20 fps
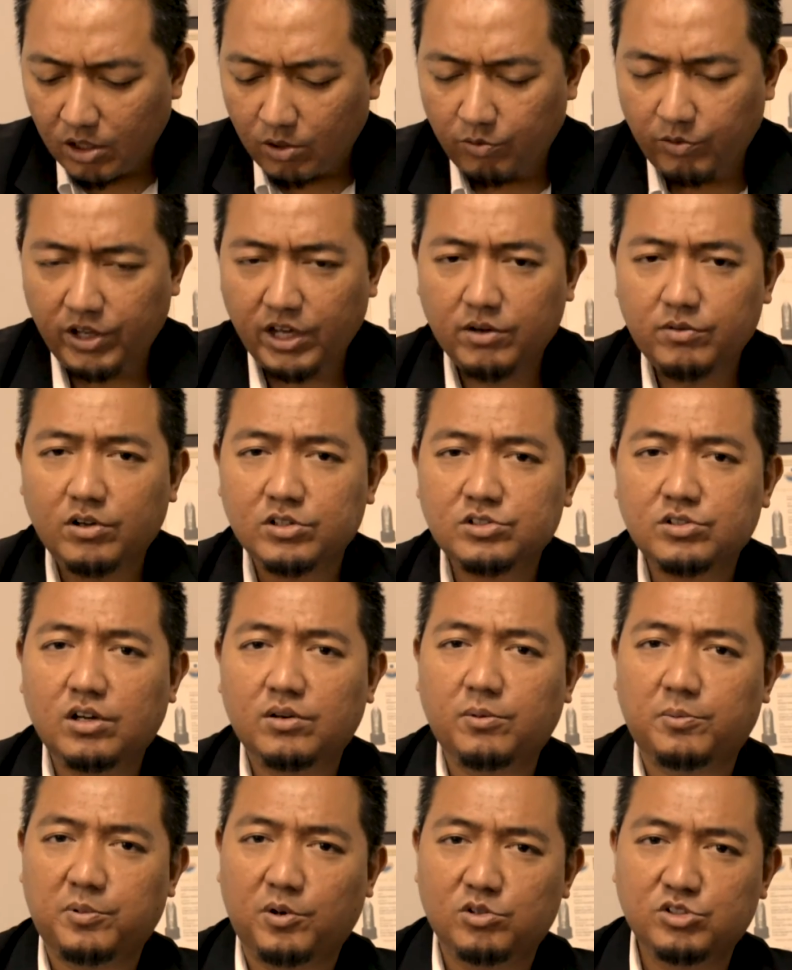We have also
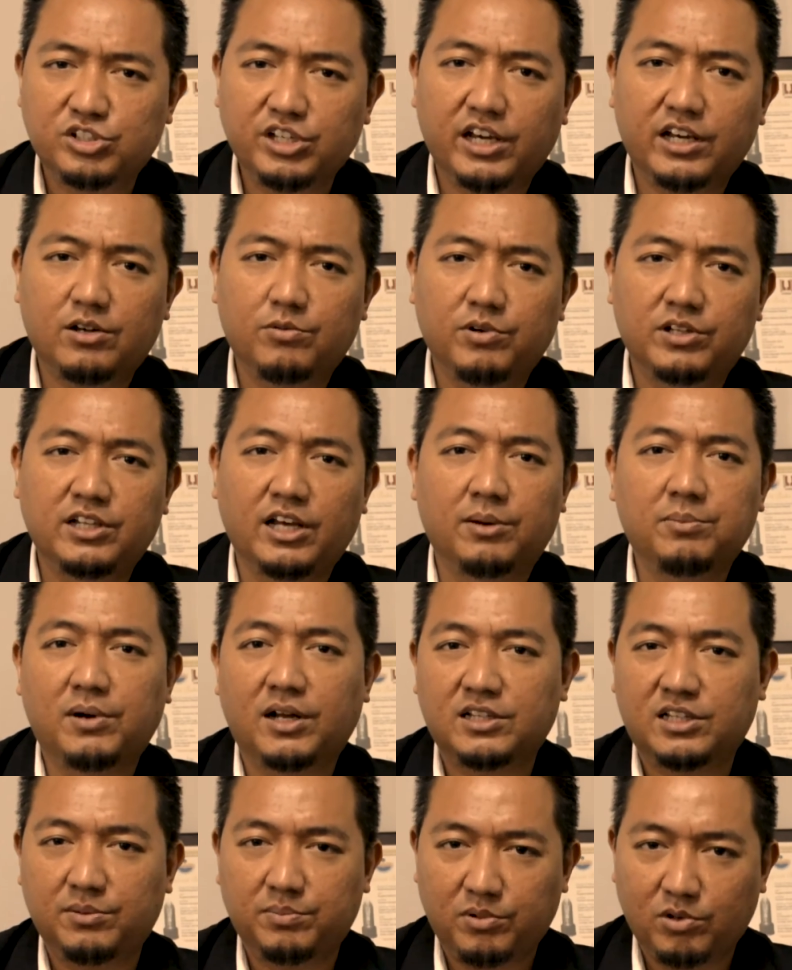have a project with the
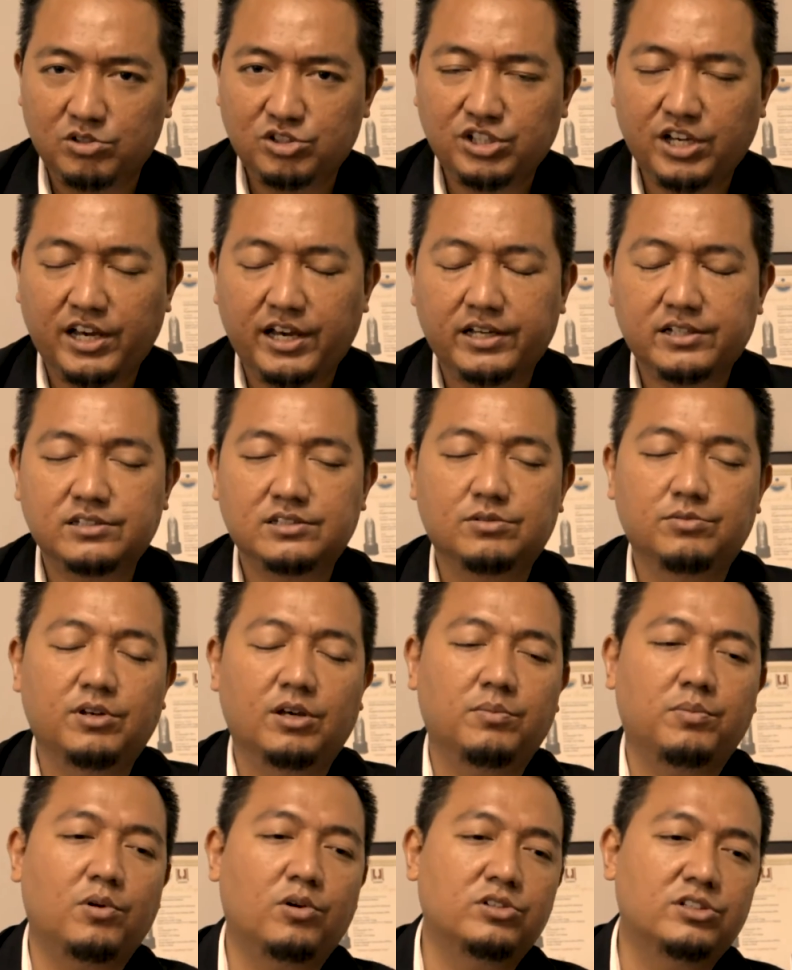MRT projects. We
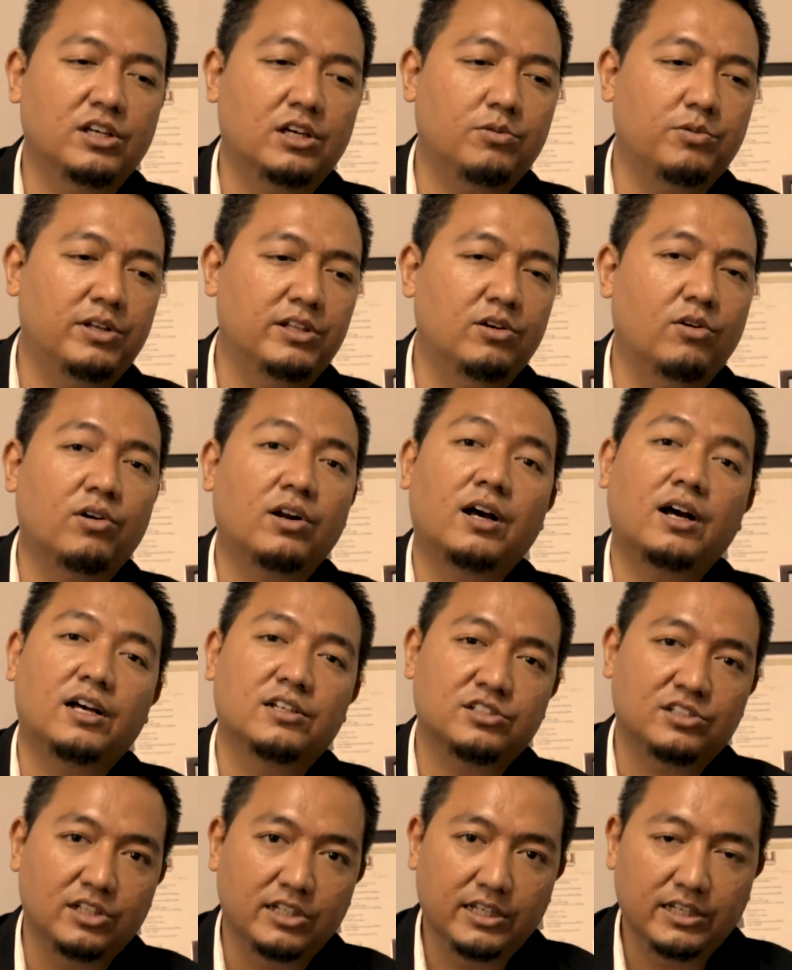have a project with the Orang
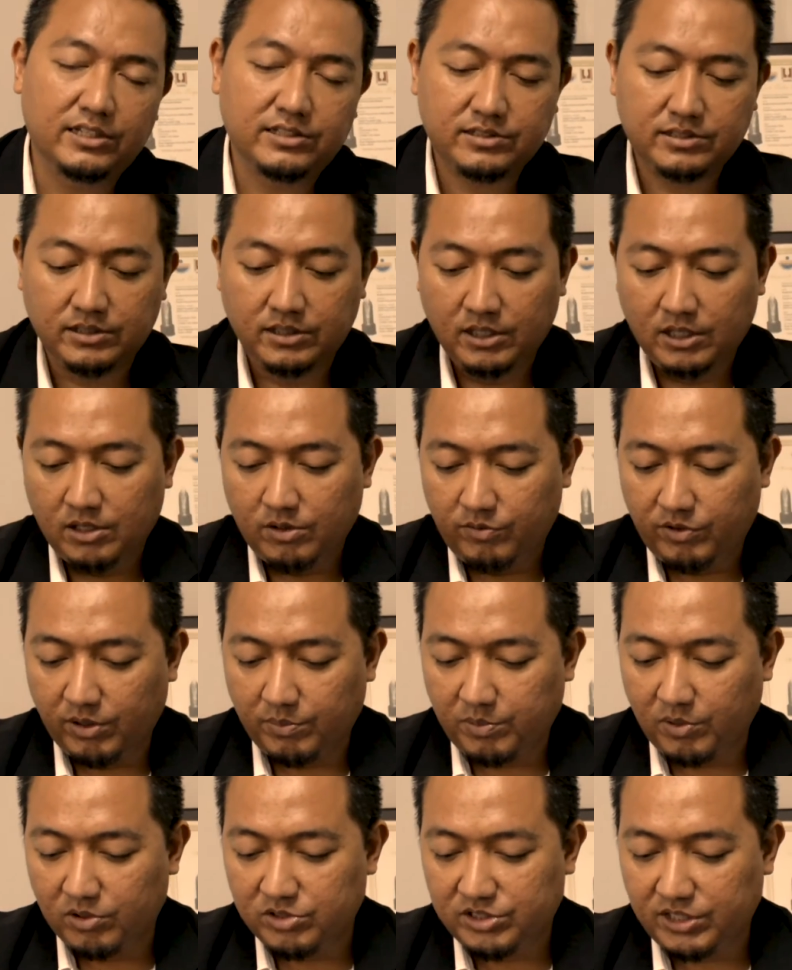Aslis. We
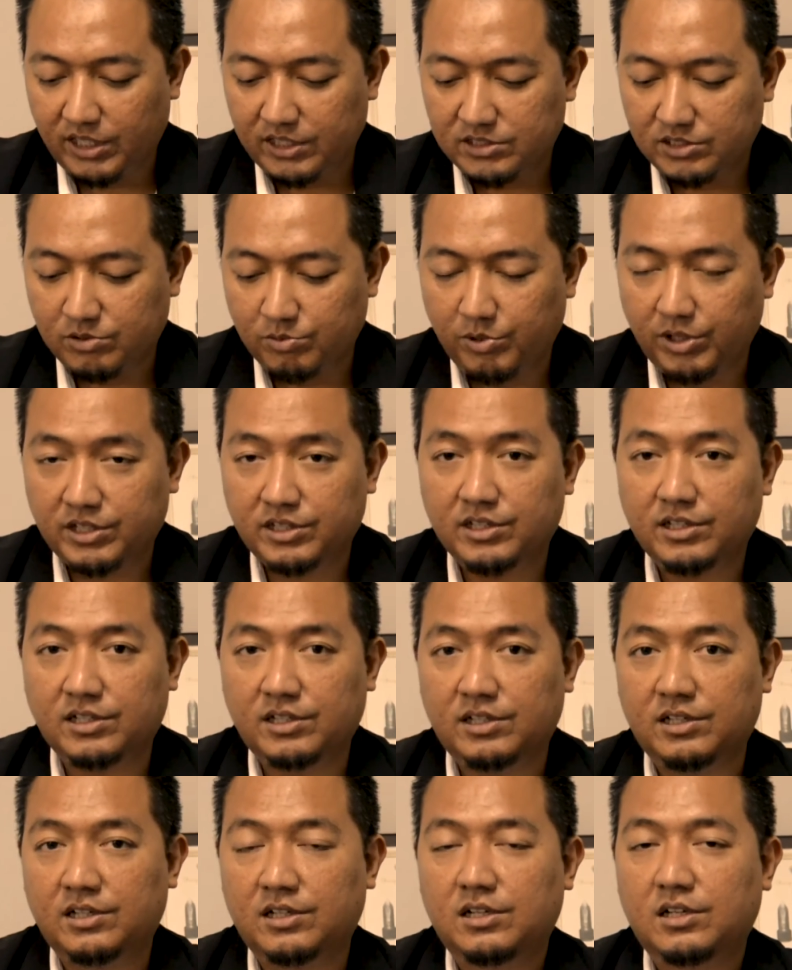have projects with
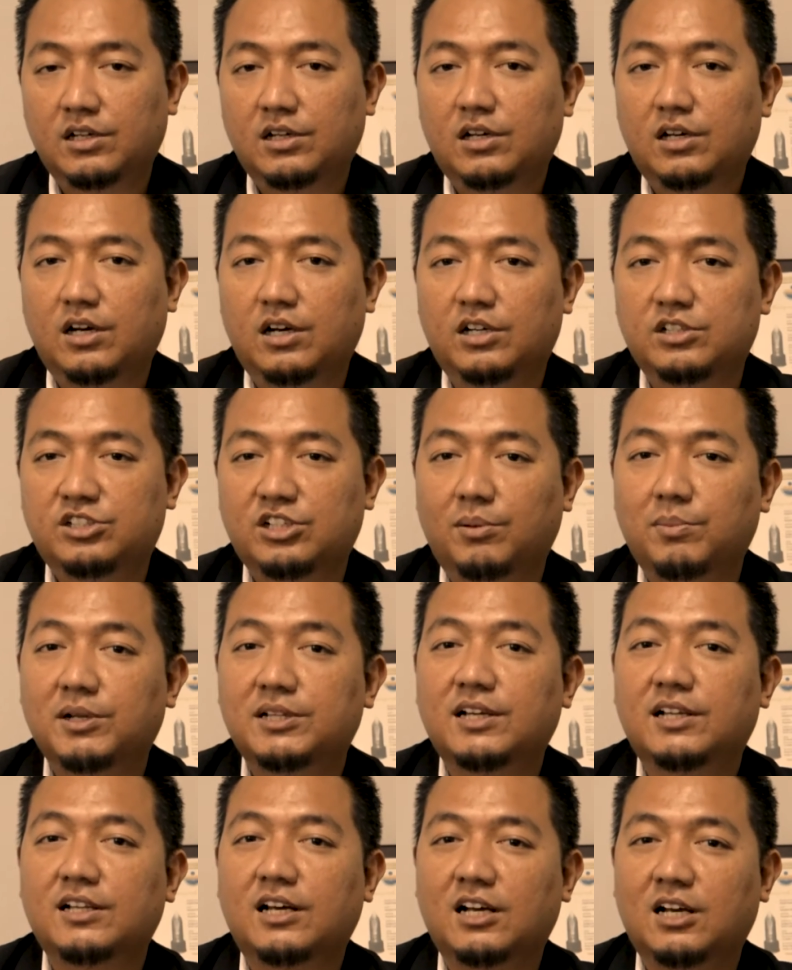the
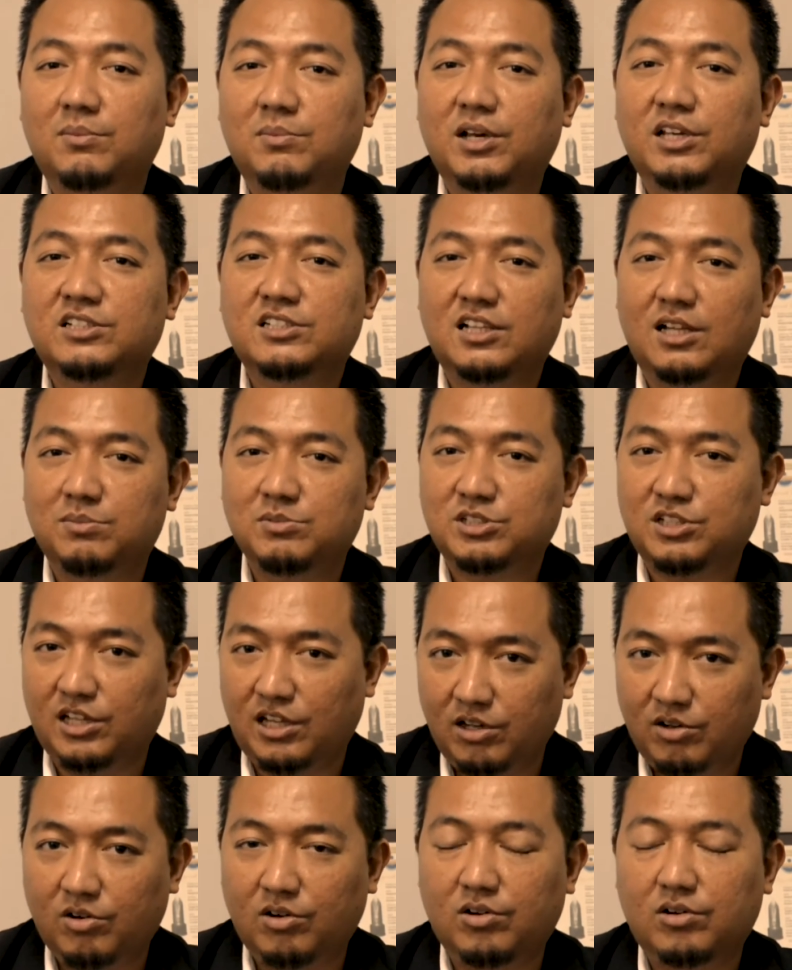Jabatan Agama Islam
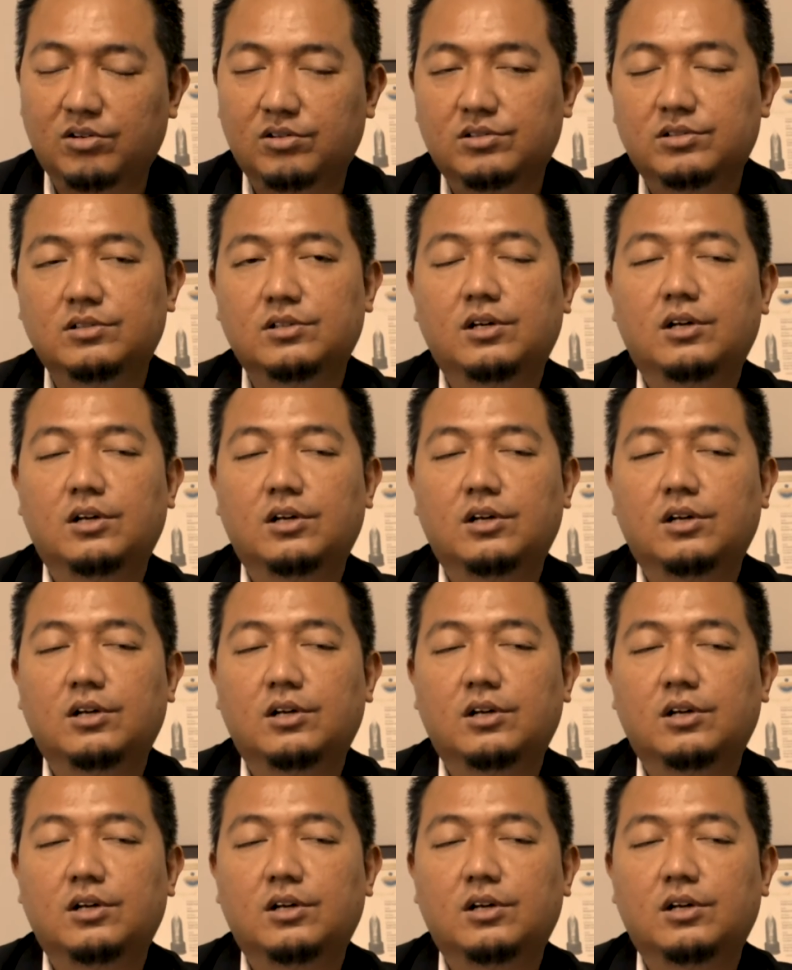Selangor